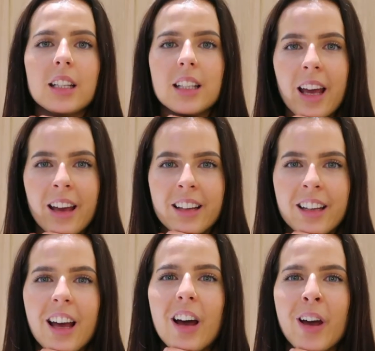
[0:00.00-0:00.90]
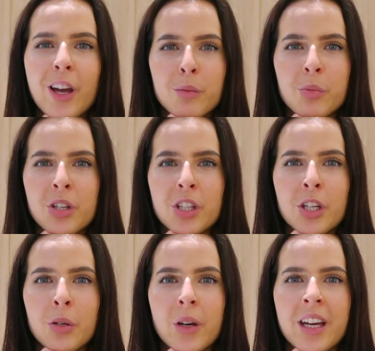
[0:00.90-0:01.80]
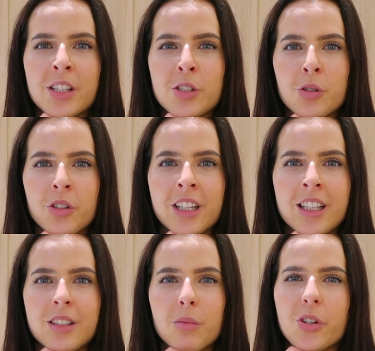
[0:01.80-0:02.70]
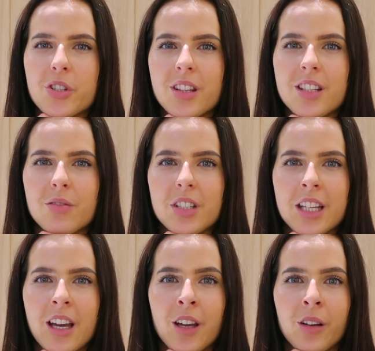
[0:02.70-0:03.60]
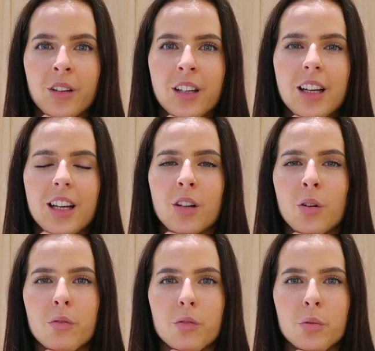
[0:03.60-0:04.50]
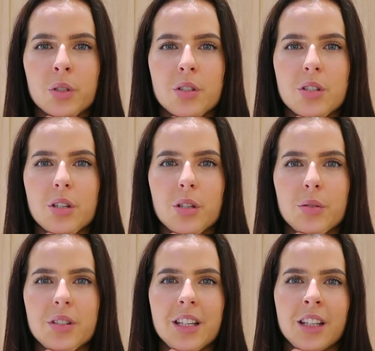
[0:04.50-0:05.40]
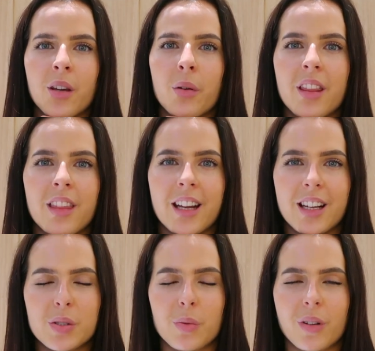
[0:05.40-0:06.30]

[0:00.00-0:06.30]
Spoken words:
yeah, I hope that you enjoyed watching this video, and I look forward to seeing you in the next